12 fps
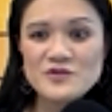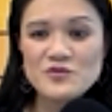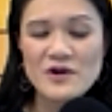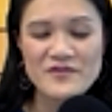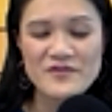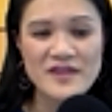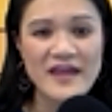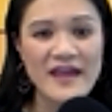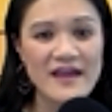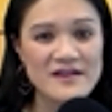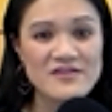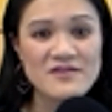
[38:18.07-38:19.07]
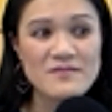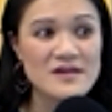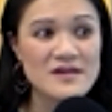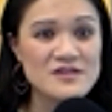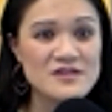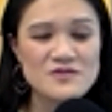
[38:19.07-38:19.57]
whoever they're handing the
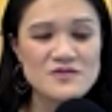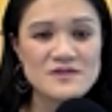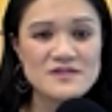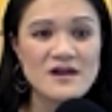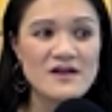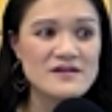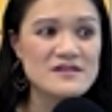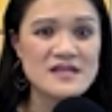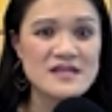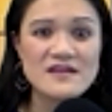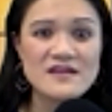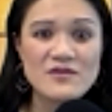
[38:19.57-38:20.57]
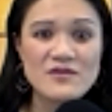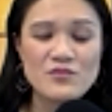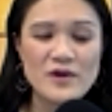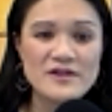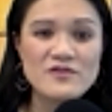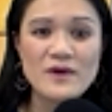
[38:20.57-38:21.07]
money to, is not going to take it and
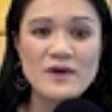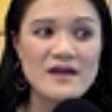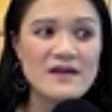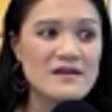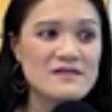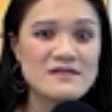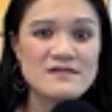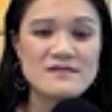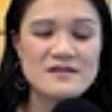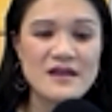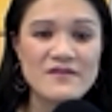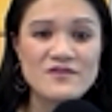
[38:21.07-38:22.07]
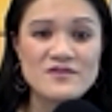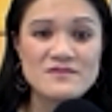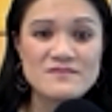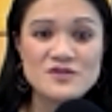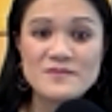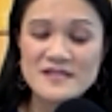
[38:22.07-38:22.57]
run it away and
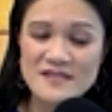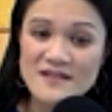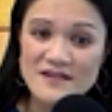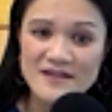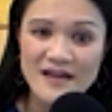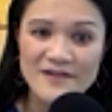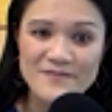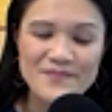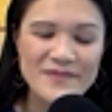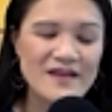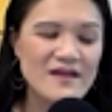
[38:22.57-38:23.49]
never to be seen again?